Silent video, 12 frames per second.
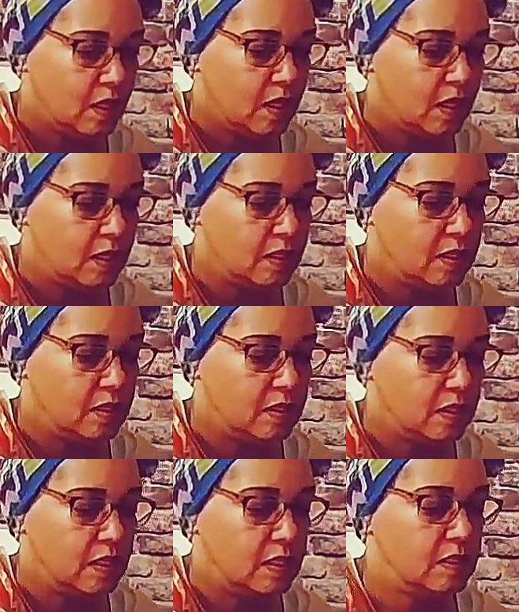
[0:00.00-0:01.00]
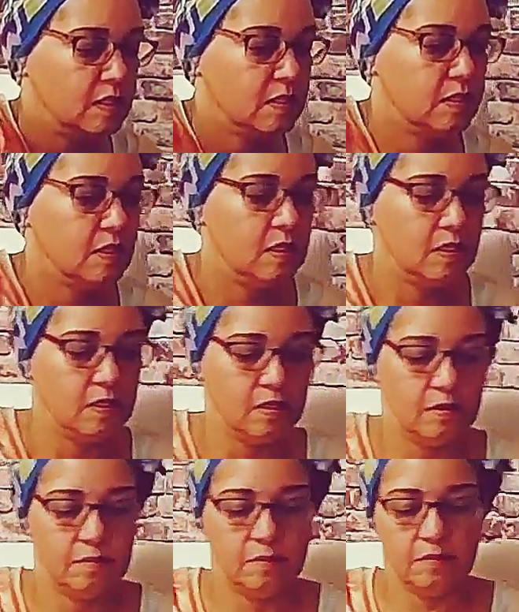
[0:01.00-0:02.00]
I need to get
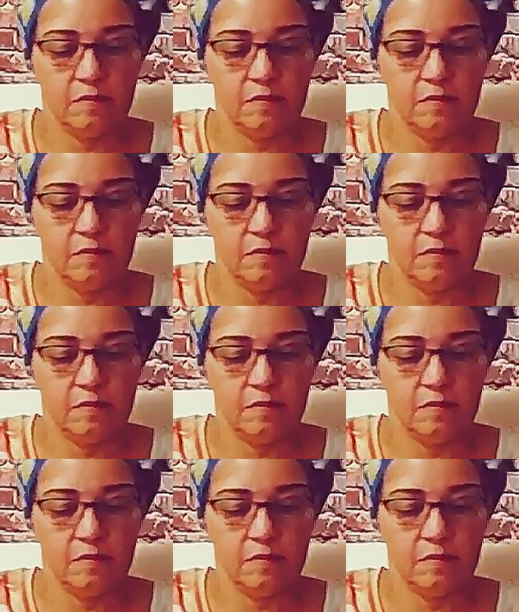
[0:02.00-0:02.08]
some